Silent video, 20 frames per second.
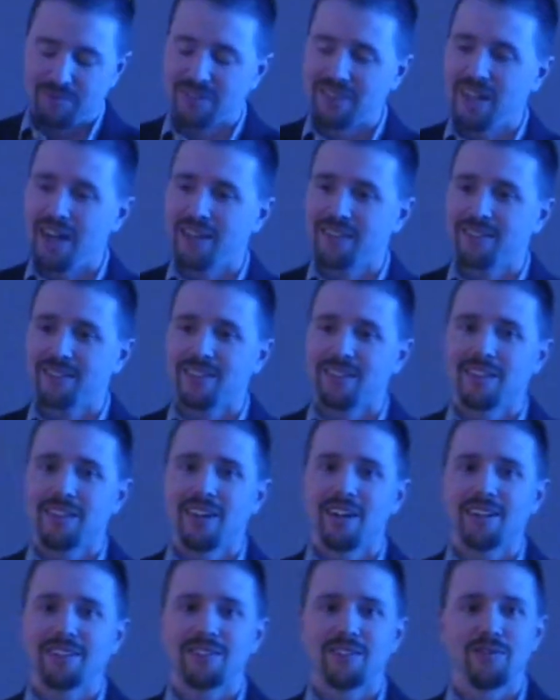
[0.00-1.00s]
lots and
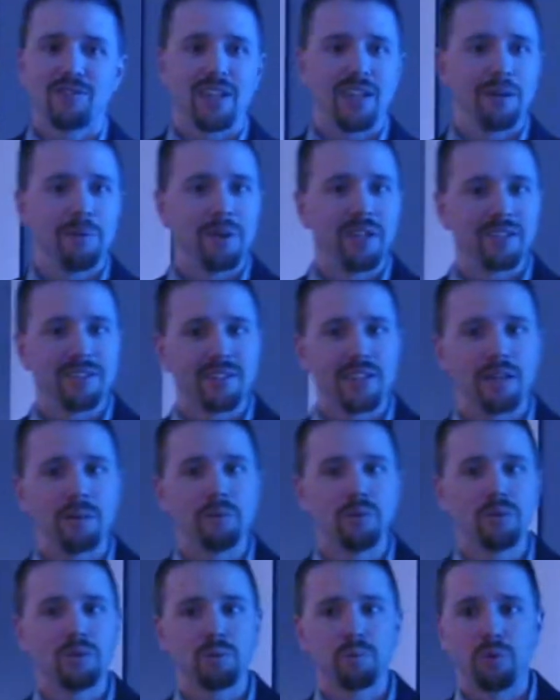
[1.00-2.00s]
lots of database
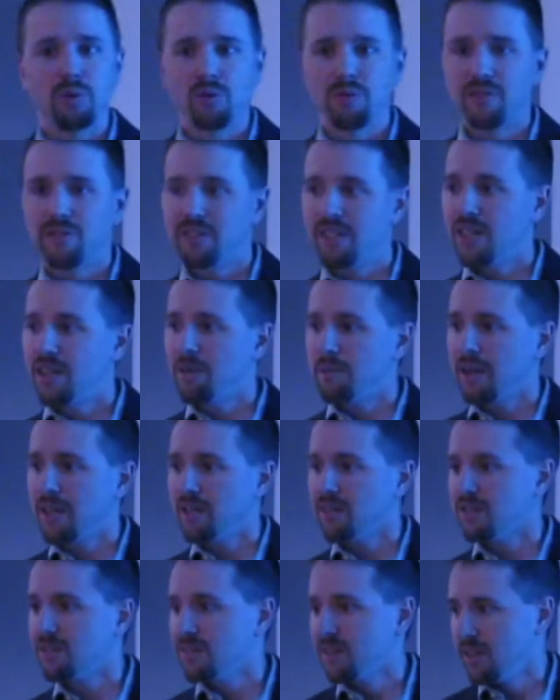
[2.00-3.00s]
tables, both
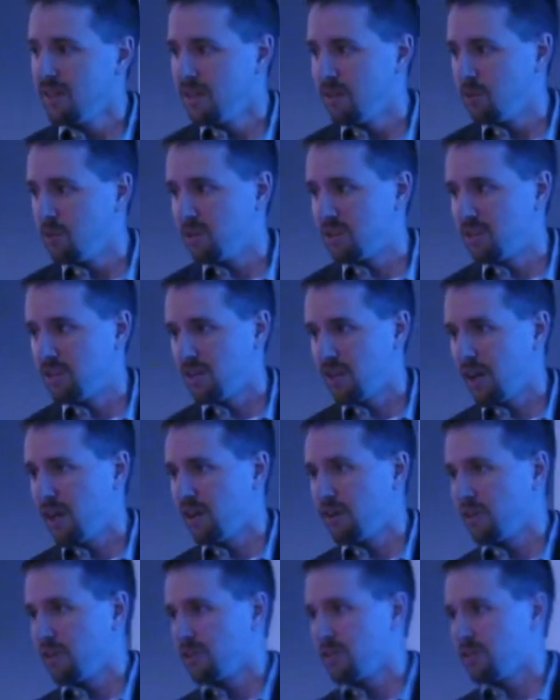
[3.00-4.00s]
DMS, which is a
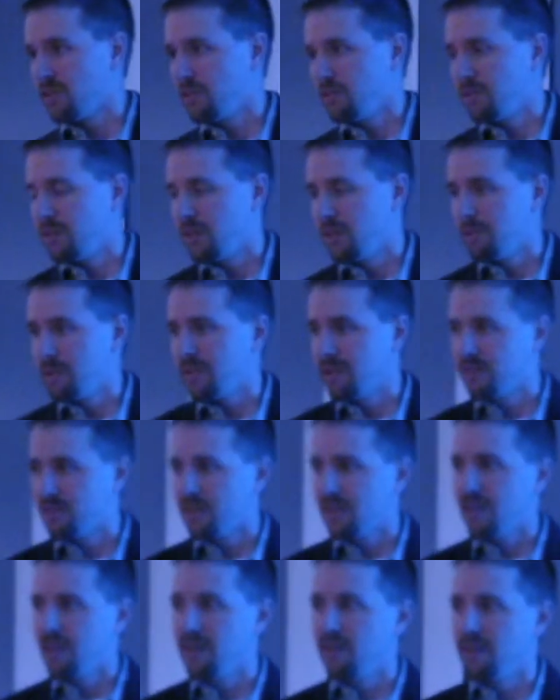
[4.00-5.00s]
hierarchical database,
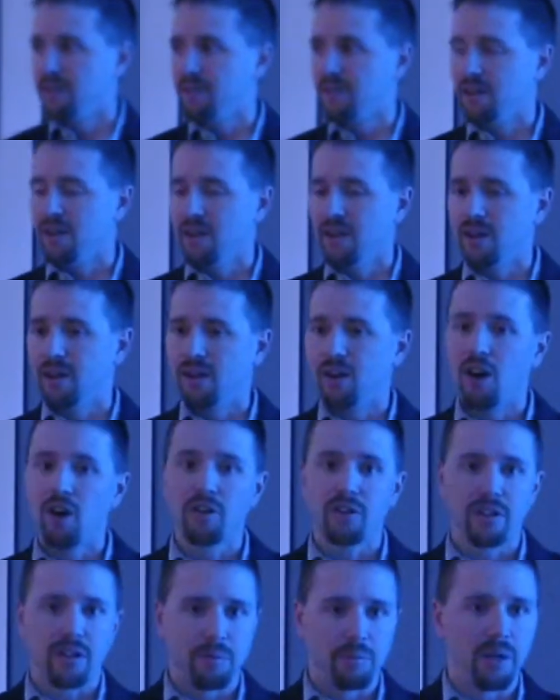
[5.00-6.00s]
and
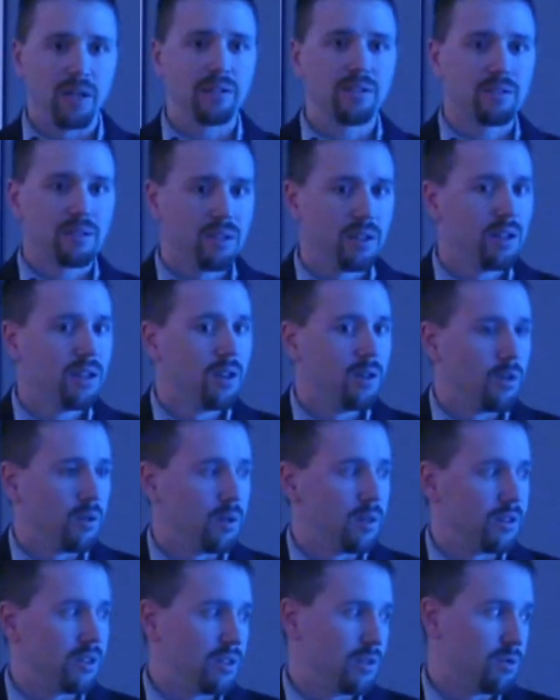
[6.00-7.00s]
RDMS,
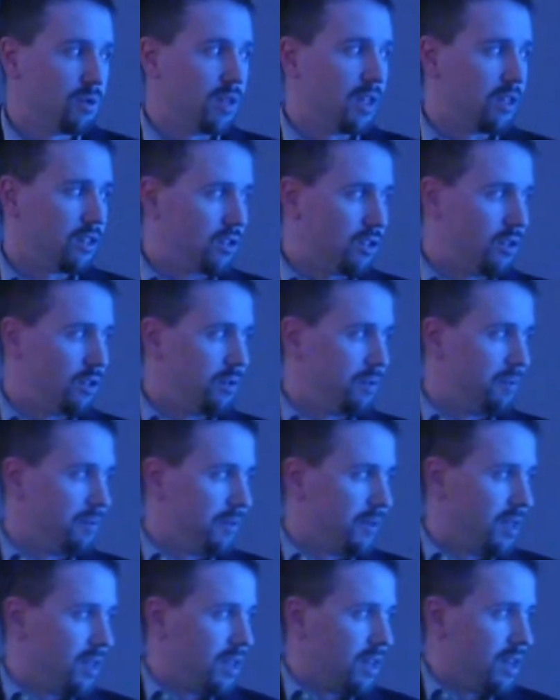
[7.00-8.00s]
which is relational.
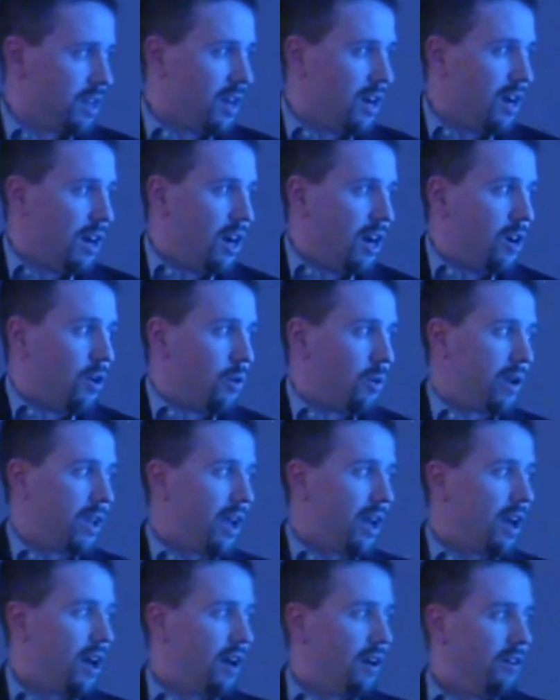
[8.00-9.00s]

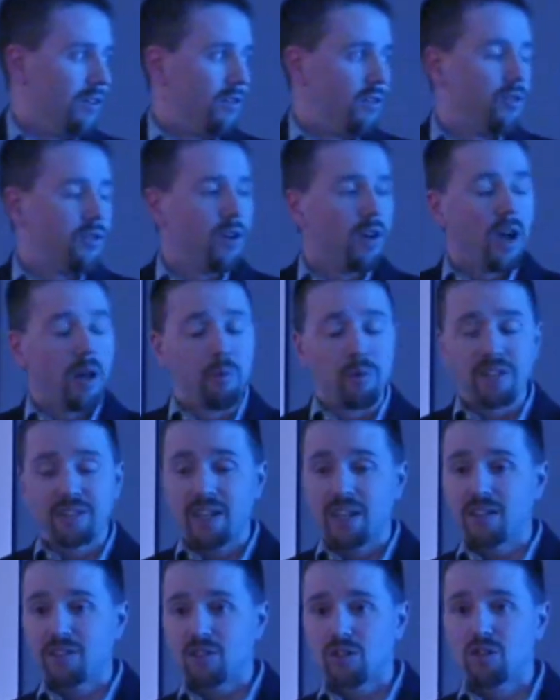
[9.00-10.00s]
We
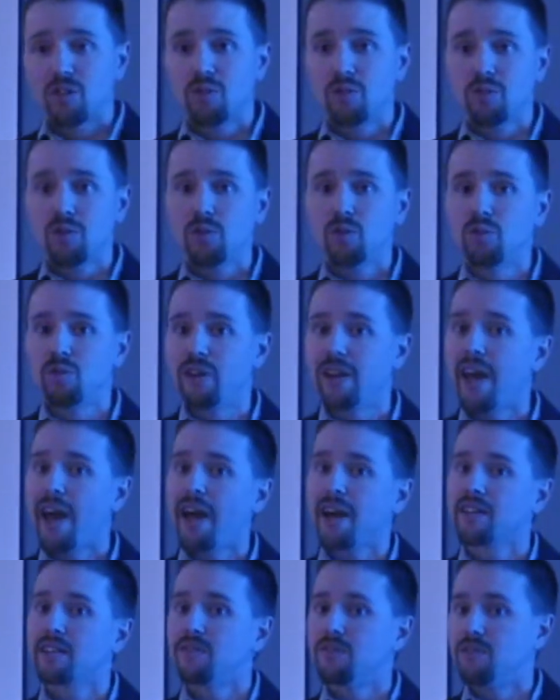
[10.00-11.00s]
tend to do
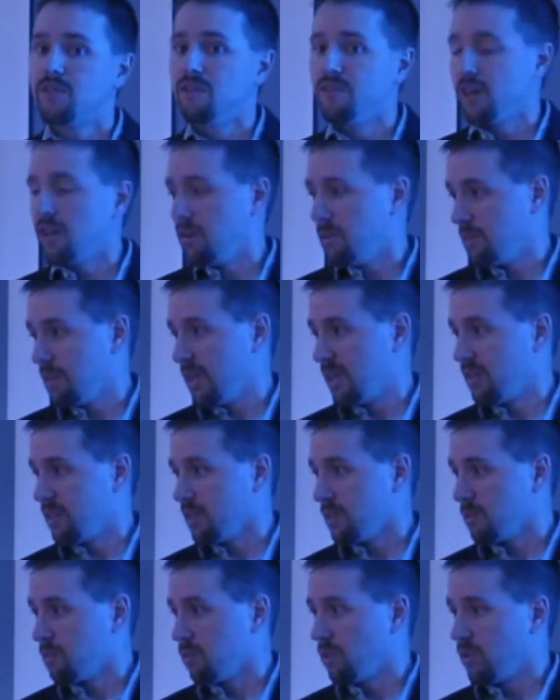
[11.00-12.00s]
reactive development at
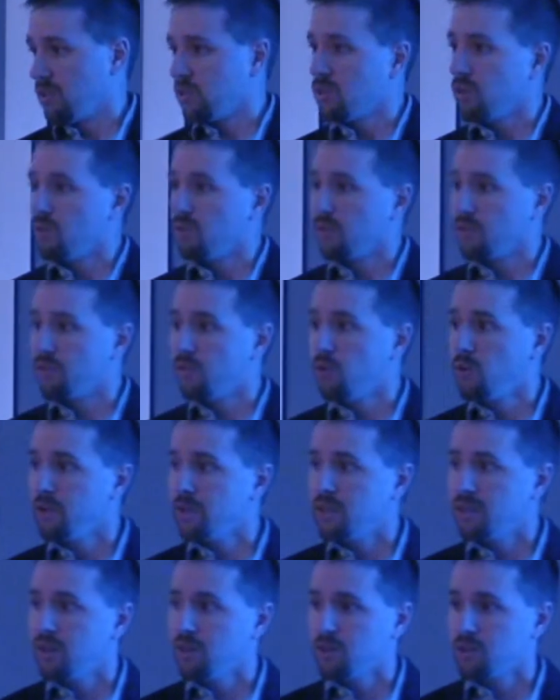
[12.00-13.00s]
this point. So over 40
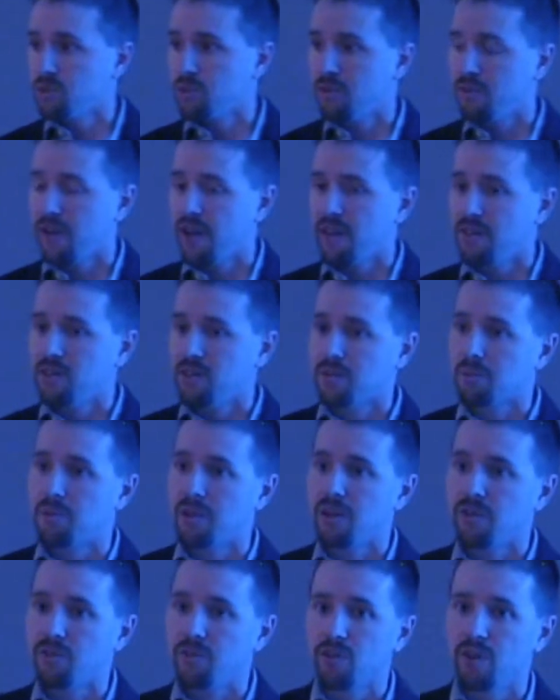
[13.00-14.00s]
years we've had this
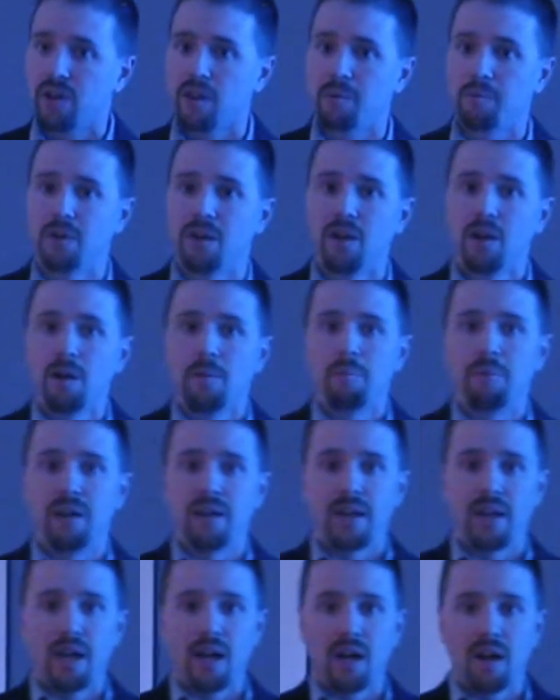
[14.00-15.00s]
mainframe, but
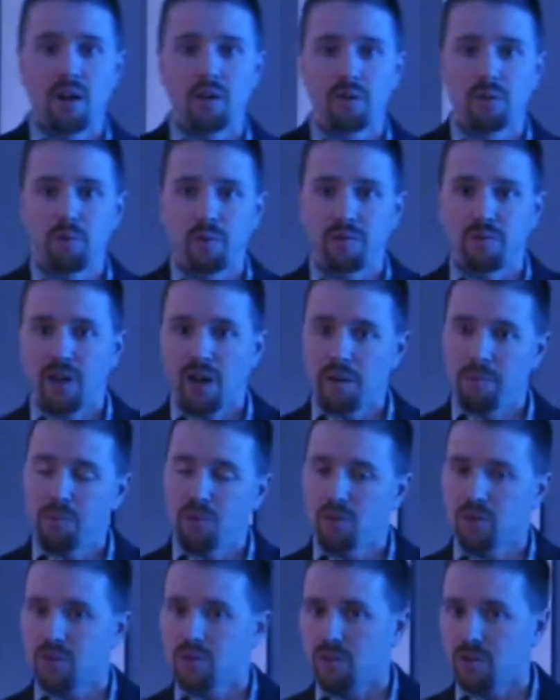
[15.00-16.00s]
now that we've got
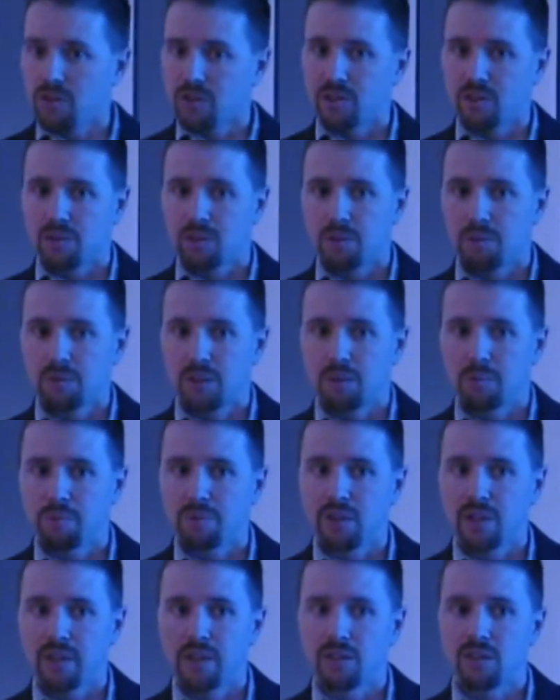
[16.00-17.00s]
most of our systems in
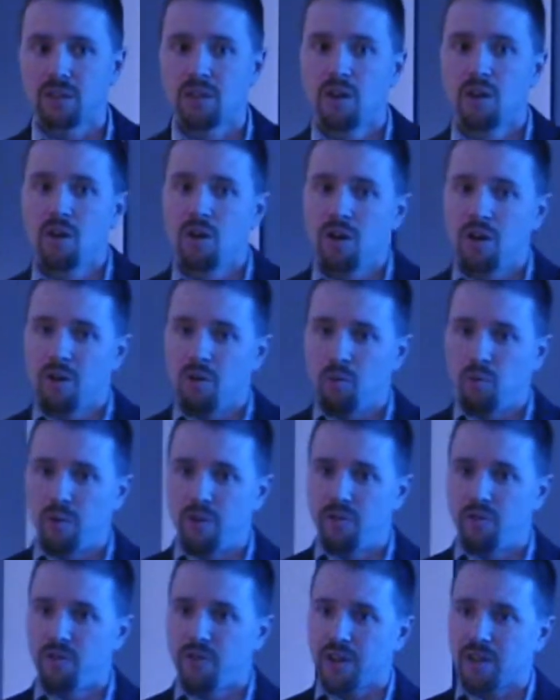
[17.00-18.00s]
place, we
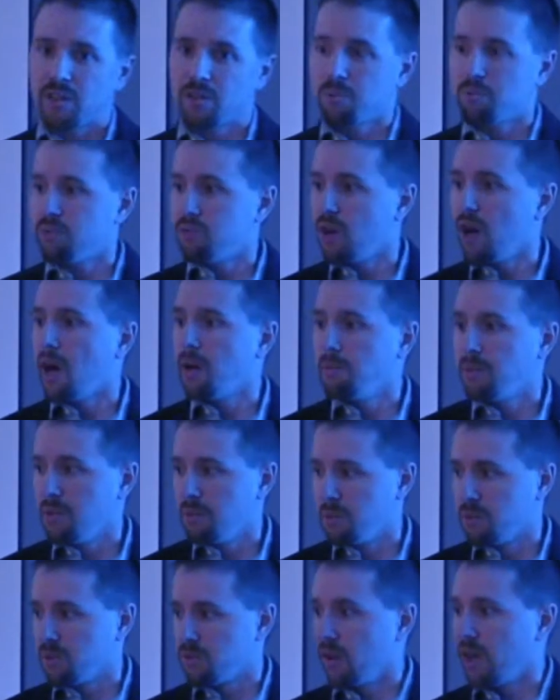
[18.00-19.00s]
fix
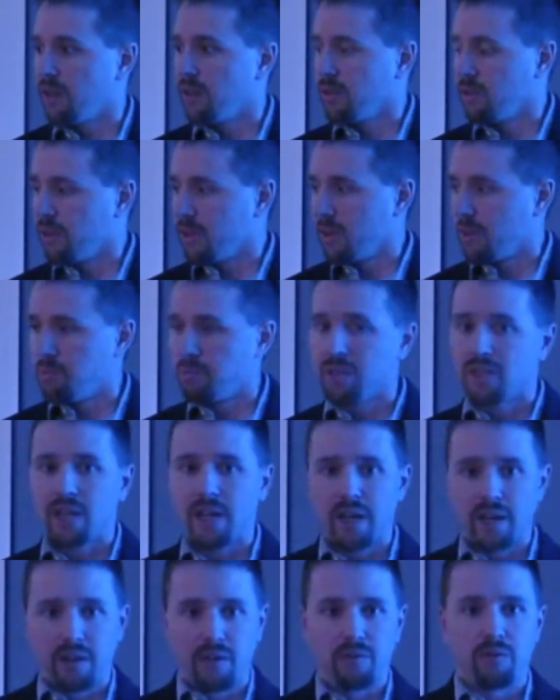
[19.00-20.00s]
problems rather than
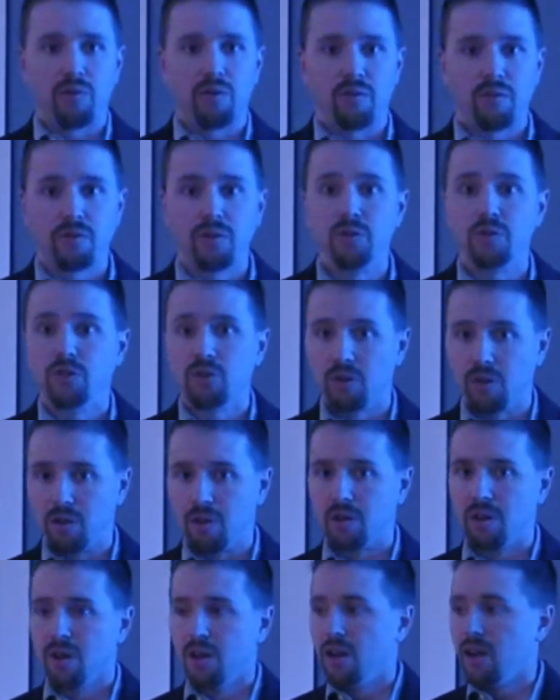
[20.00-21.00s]
planning for future
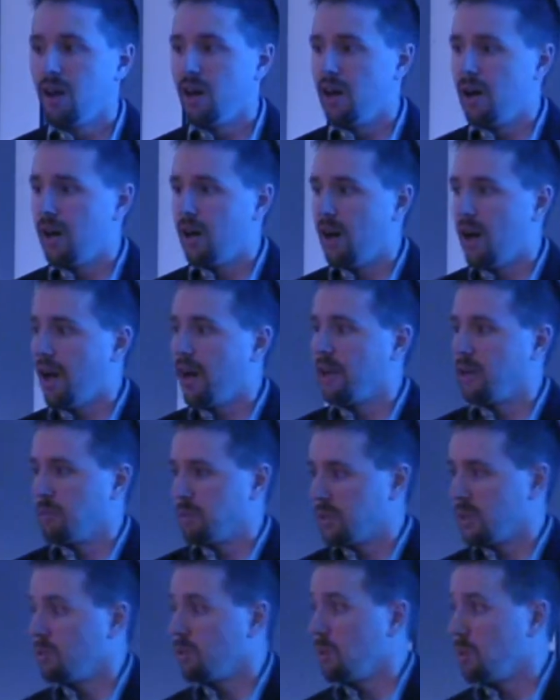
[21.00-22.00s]

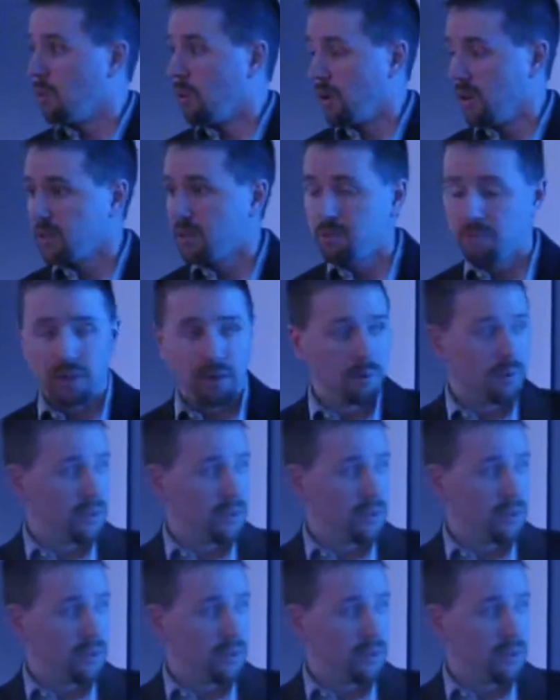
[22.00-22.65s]
items that we want to be able